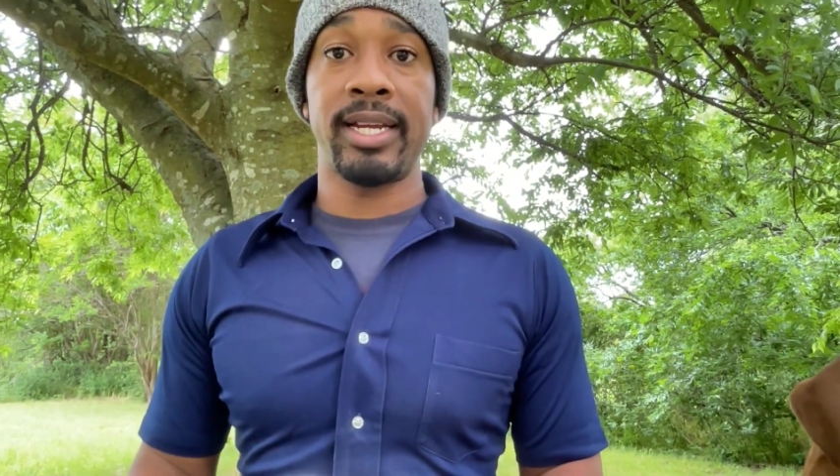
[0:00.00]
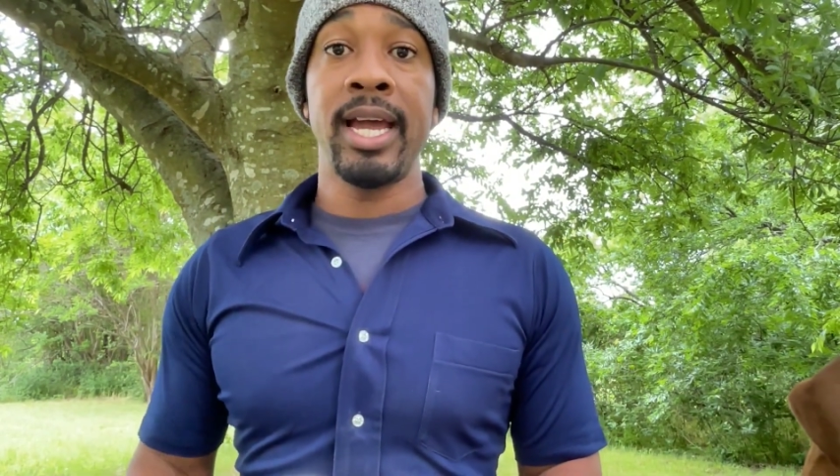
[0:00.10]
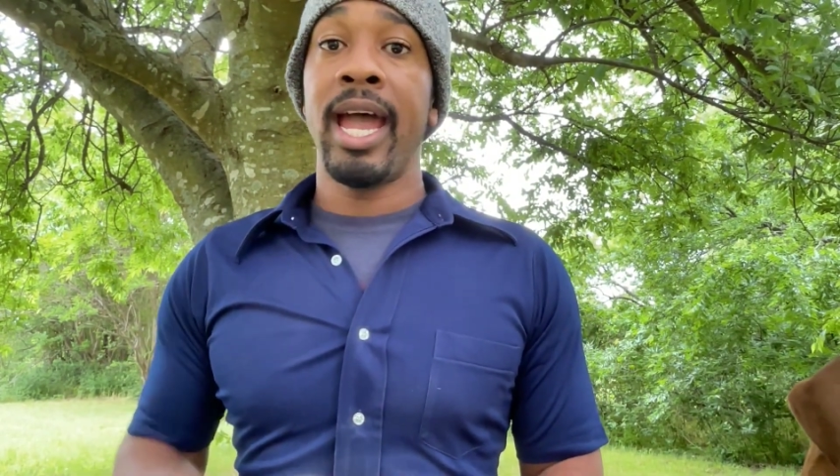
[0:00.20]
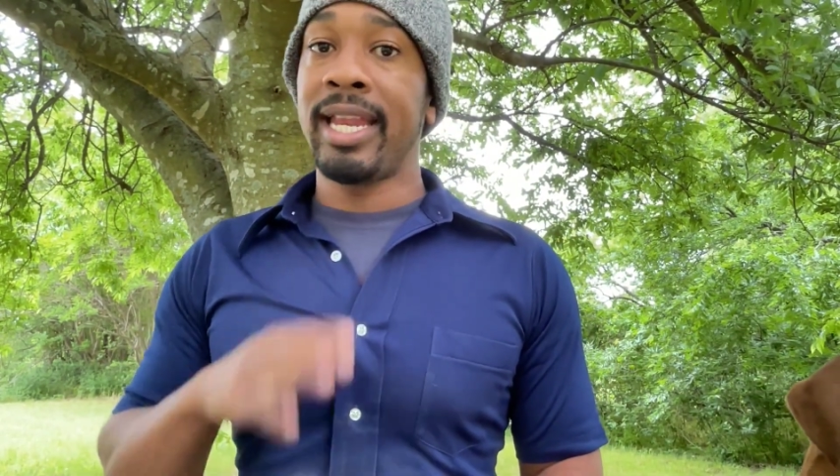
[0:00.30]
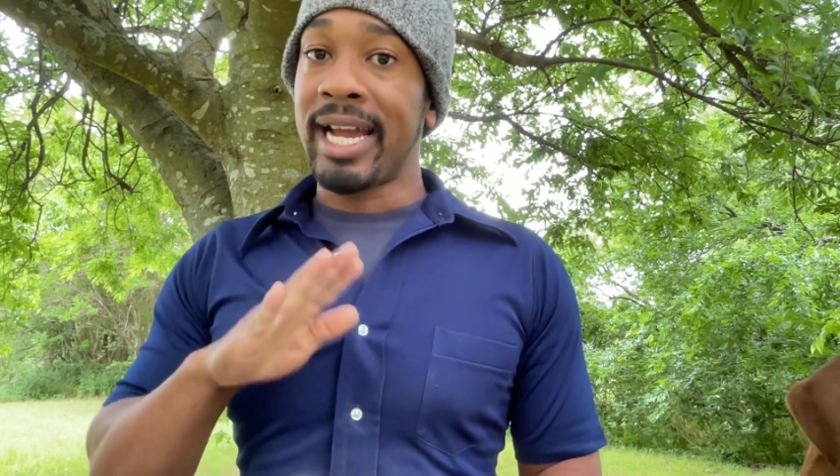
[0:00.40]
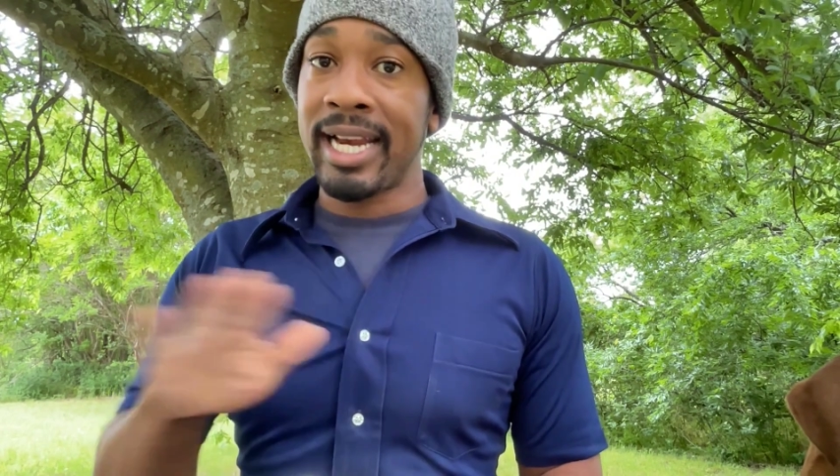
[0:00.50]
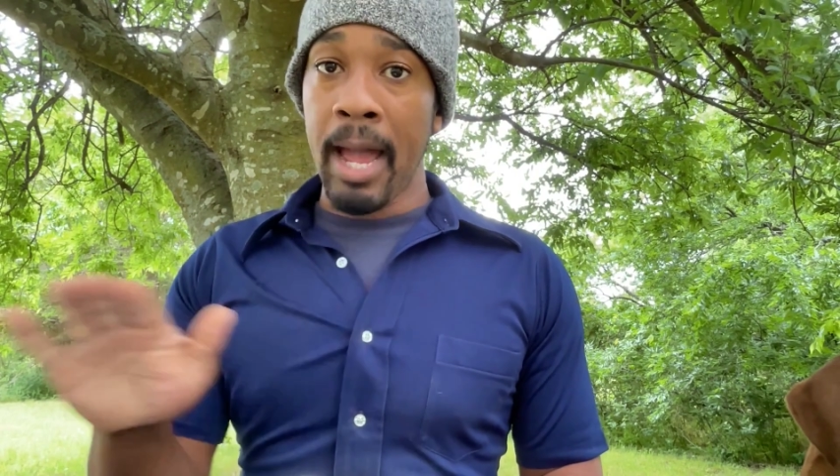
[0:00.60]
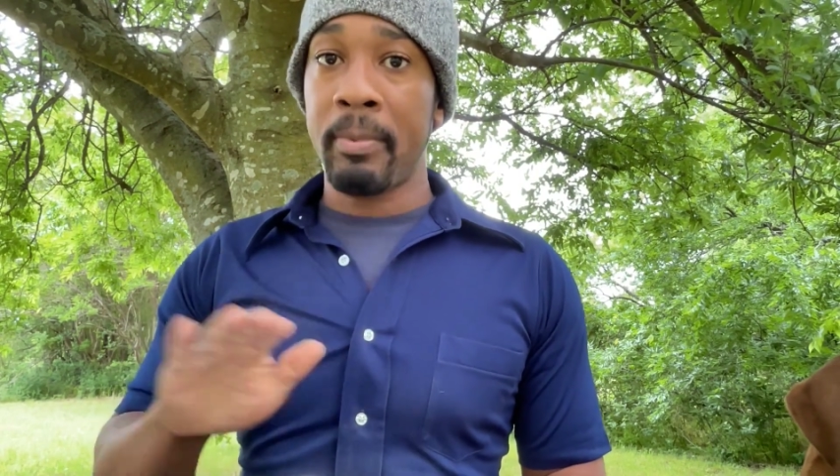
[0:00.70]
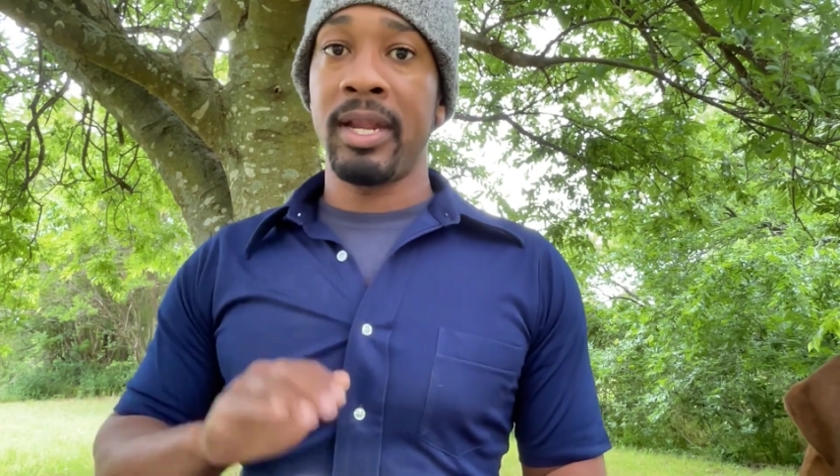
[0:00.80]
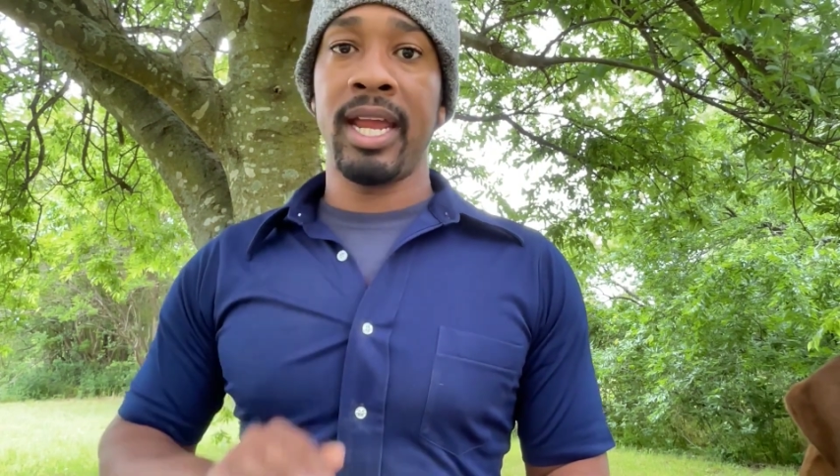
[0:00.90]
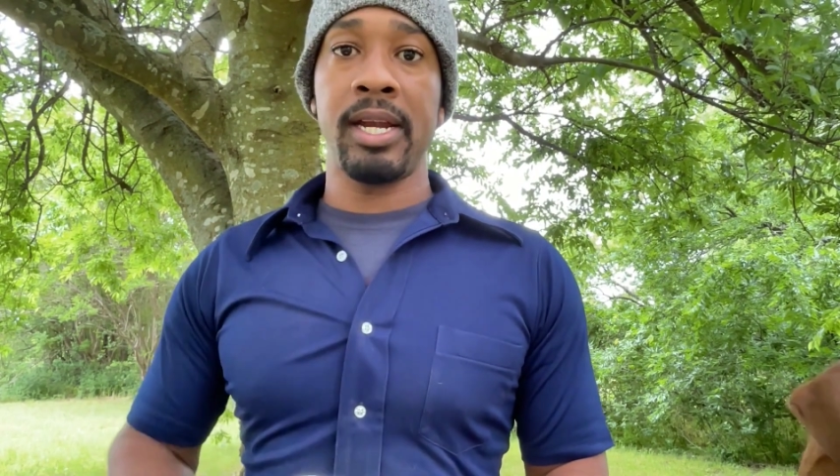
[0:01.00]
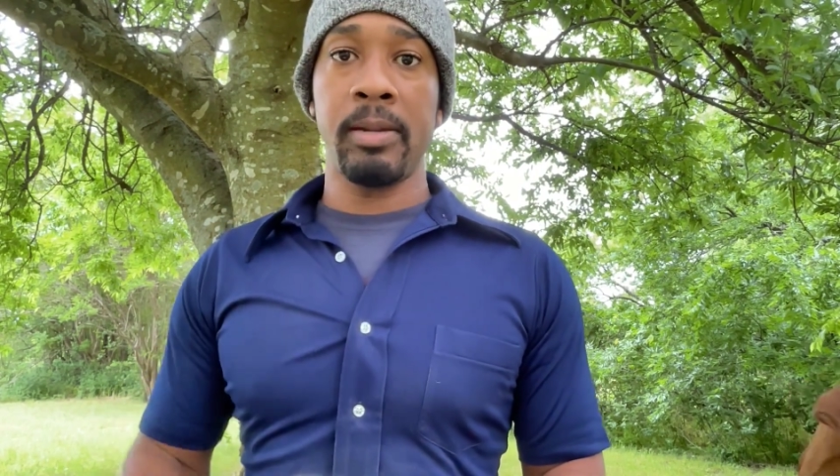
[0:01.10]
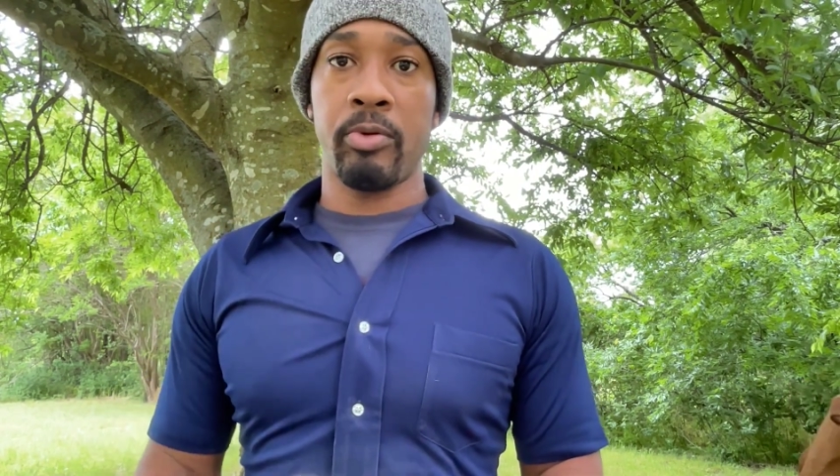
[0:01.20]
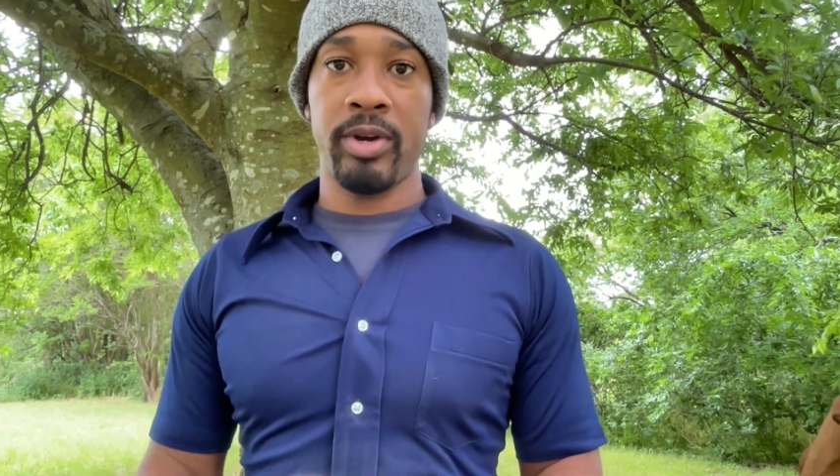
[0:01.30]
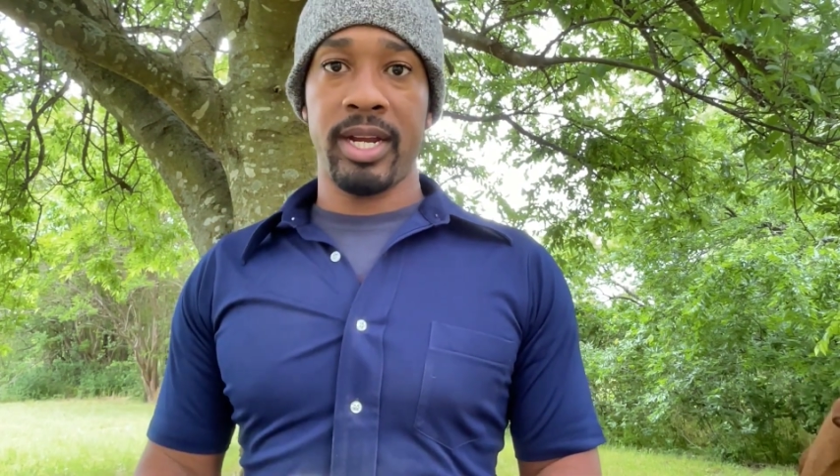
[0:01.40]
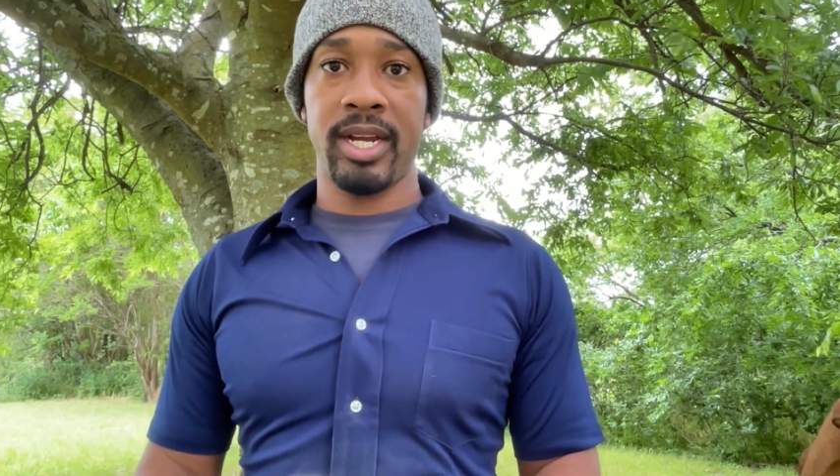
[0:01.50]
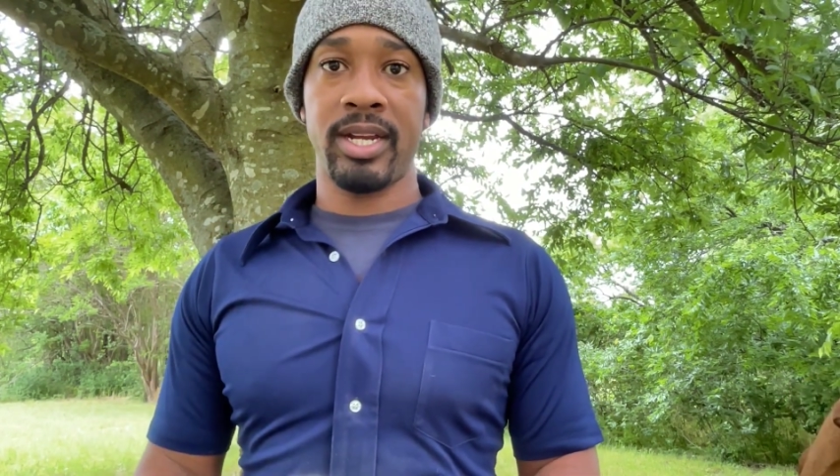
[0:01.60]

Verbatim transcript: And that can happen to any breed,